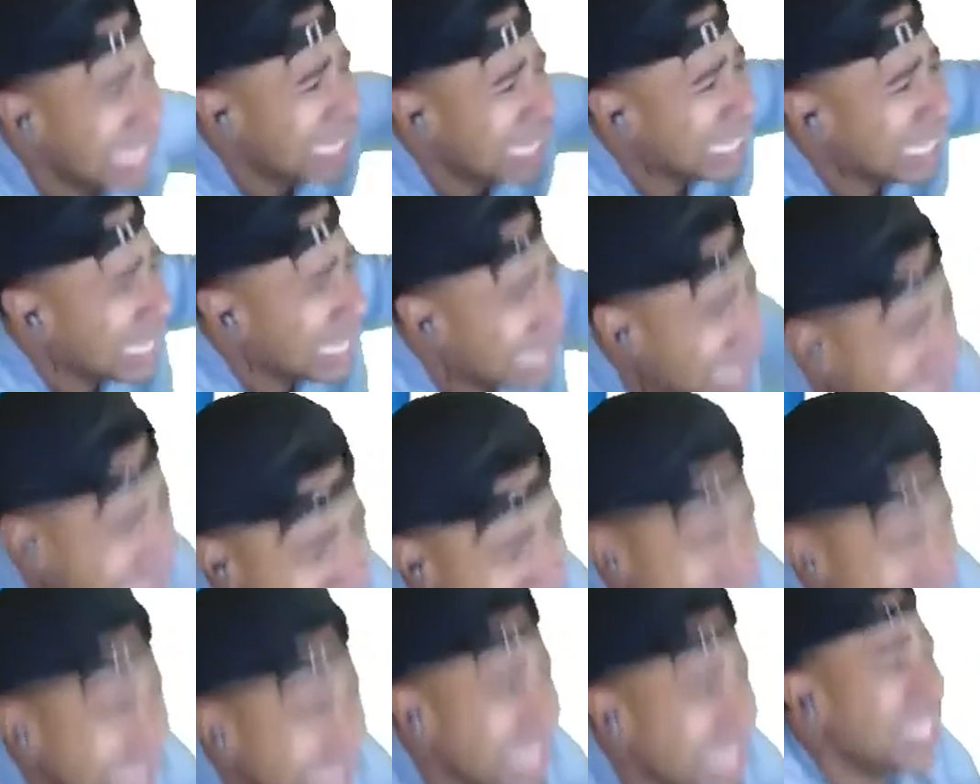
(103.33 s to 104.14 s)
You'll
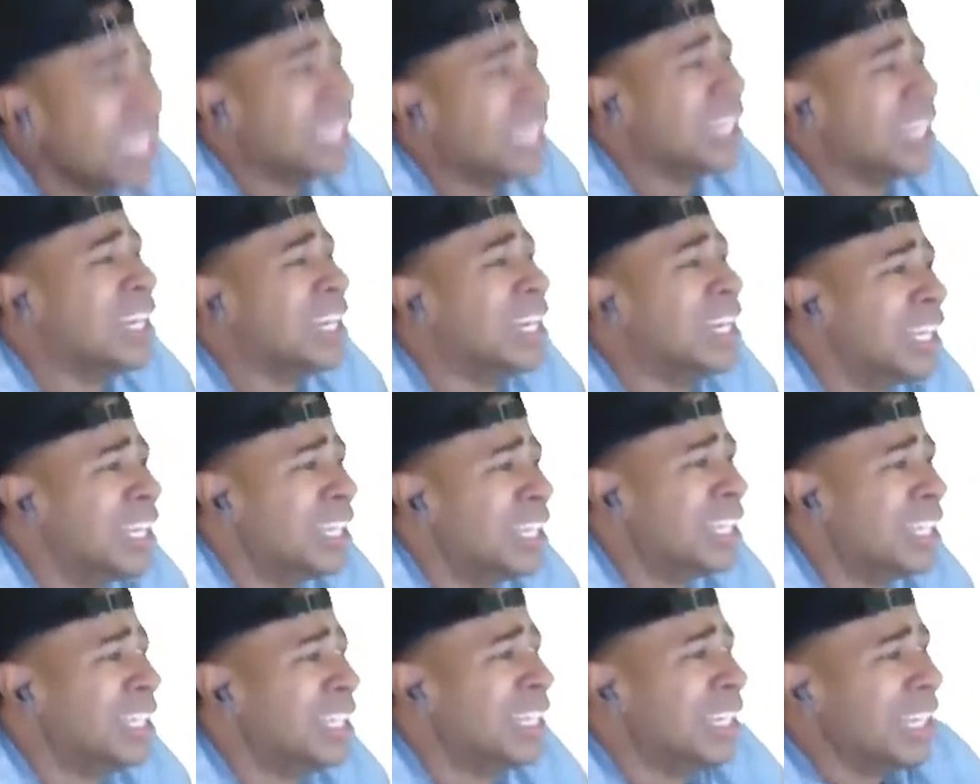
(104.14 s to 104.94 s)
never see it. For those
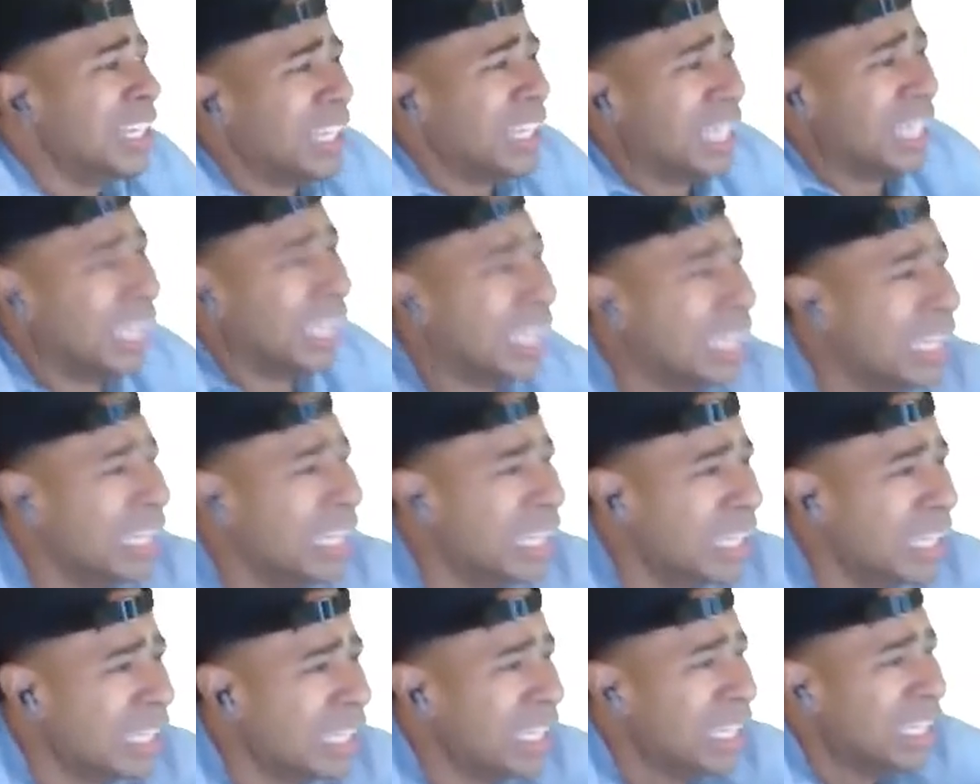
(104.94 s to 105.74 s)
of you
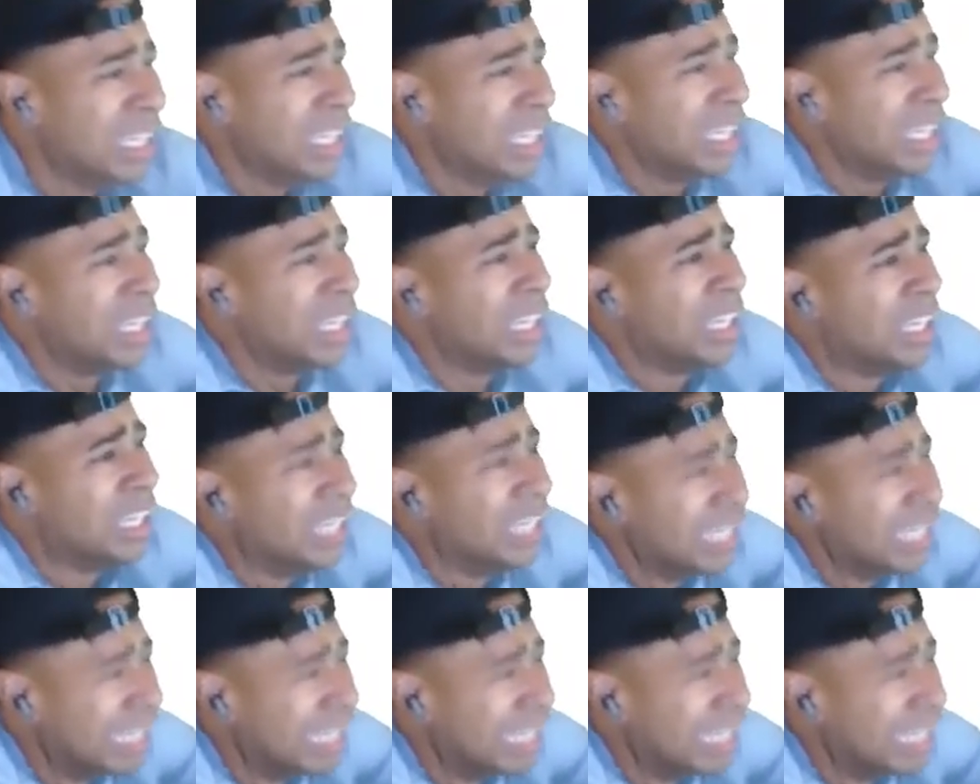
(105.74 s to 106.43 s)
who are 70%,